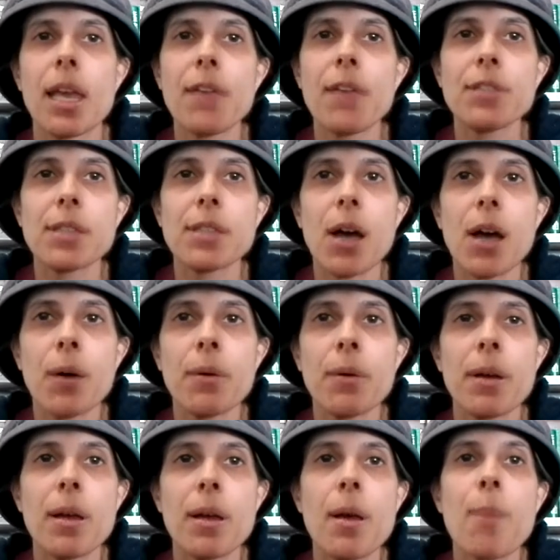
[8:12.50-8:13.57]
If so,
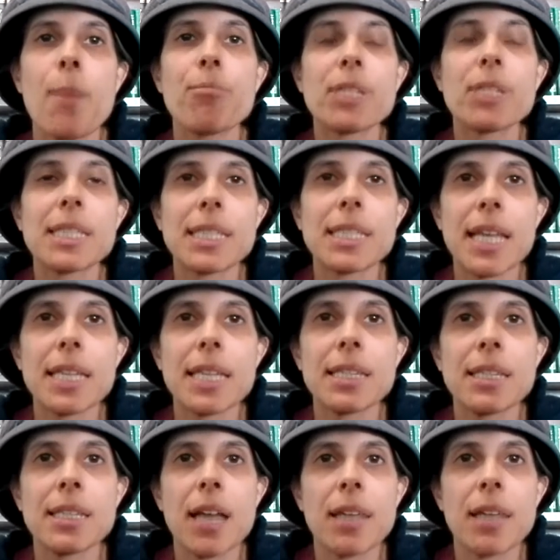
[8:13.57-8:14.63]

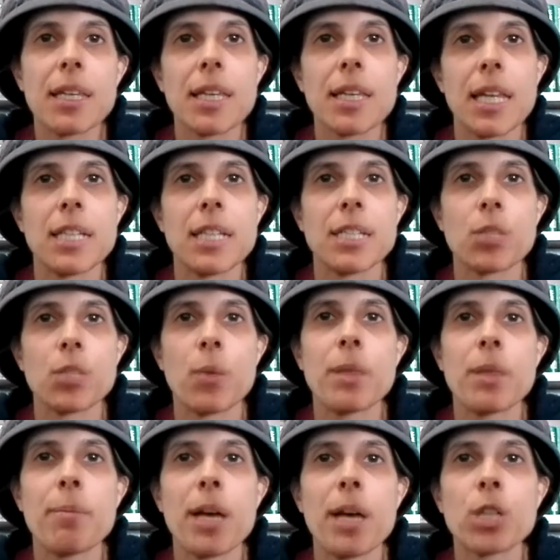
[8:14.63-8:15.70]
precisely on the occasions when
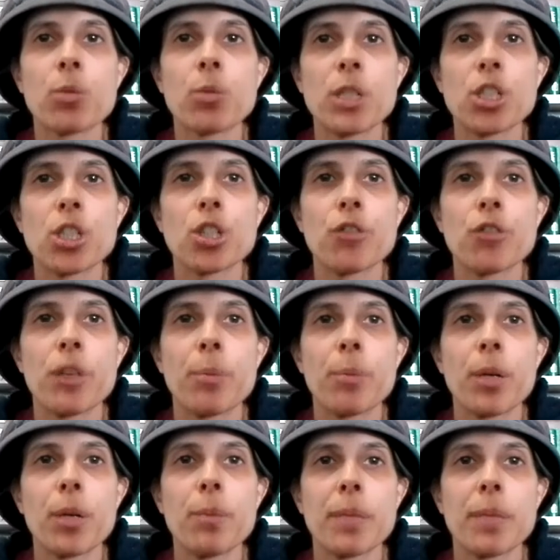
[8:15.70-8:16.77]
the bells were to serve their
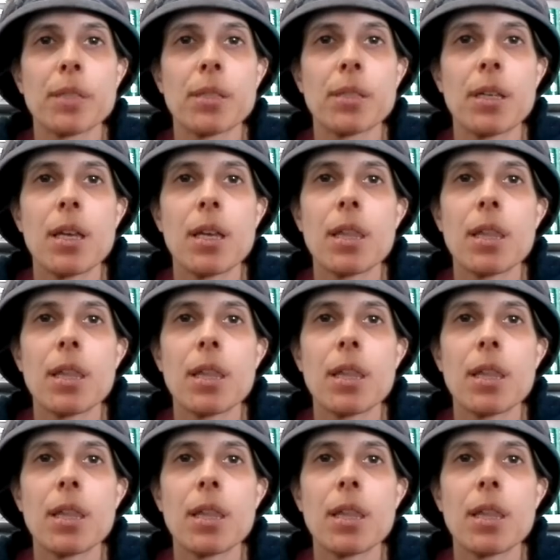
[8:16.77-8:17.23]
purpose,